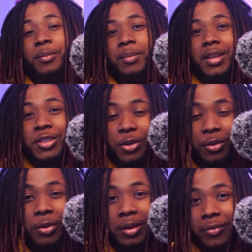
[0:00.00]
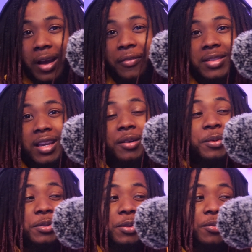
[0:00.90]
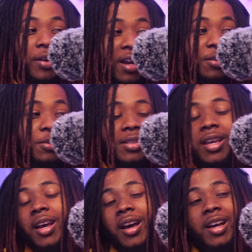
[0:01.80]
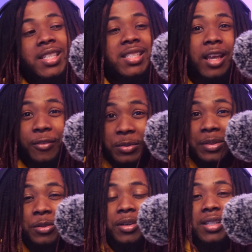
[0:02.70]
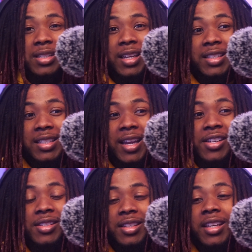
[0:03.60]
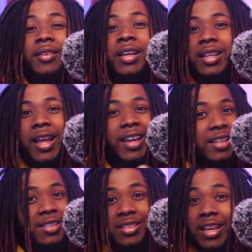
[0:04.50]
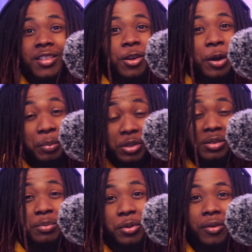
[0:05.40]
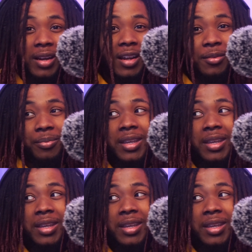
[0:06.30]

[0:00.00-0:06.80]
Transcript: Me and Joker qualify for Tekken World Tour finals. Uh, has been doing this thing internationally. Like it's there's a lot of push and pull right now.